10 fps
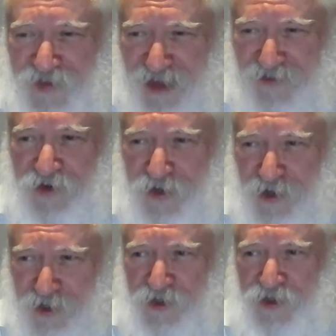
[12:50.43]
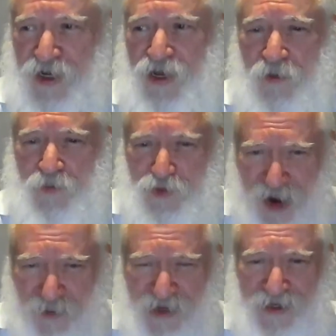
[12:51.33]
I've never heard a
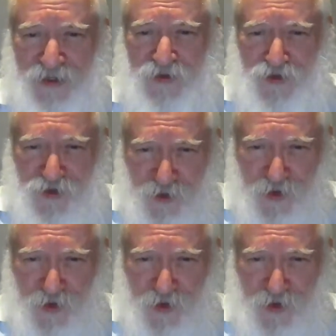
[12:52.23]
prominent